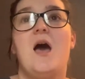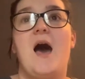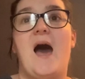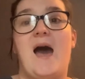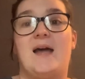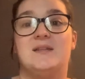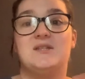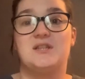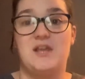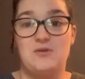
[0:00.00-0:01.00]
And
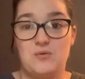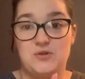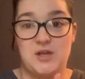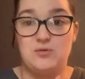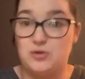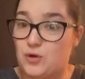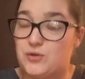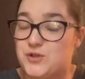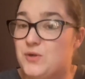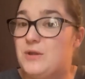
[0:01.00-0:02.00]
they also do not
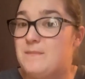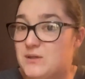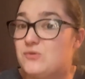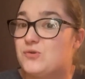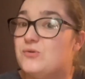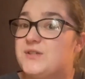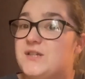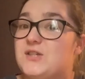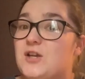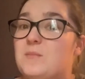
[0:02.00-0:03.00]
do the middle school
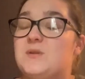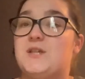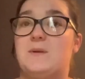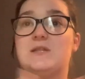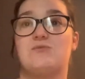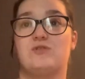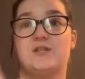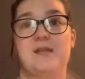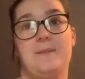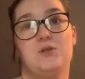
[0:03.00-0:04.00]
system, so it's
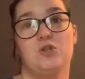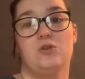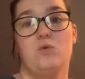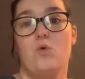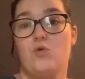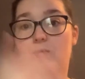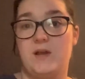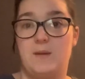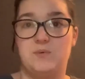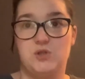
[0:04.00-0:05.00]
reception all the way
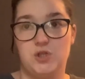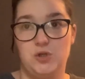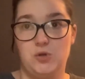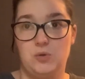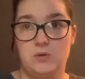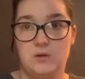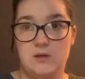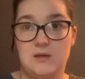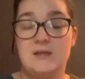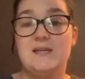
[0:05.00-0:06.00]
up to
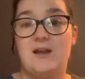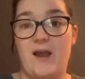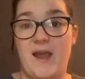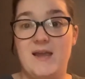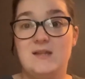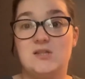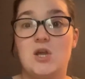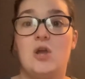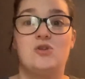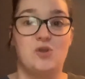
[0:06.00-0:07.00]
year eight,
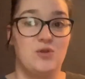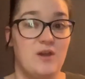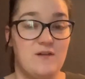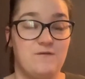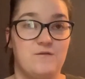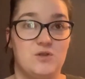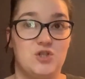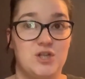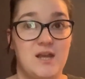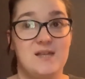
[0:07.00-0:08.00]
so that if
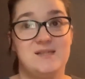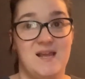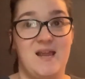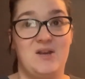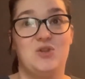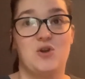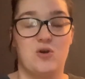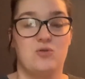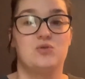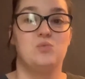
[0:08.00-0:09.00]
she gets in, the
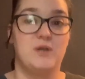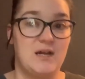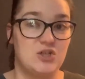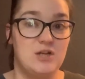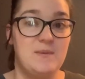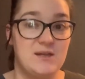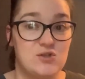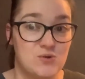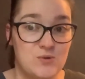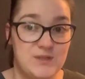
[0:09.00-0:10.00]
girls would actually be at
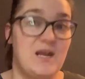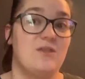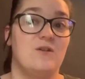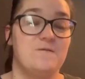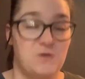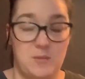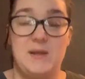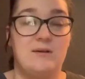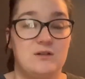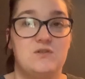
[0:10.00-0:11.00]
school together for a
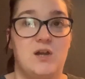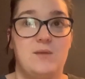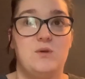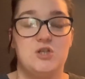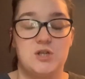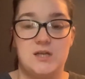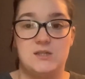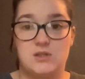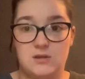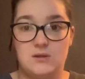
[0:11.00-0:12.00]
period of time, which
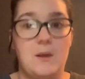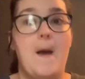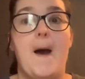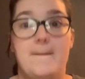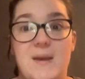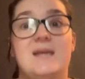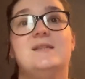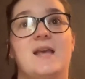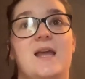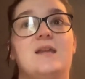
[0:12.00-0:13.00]
is
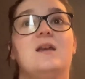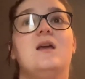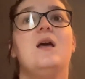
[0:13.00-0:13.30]
amazing.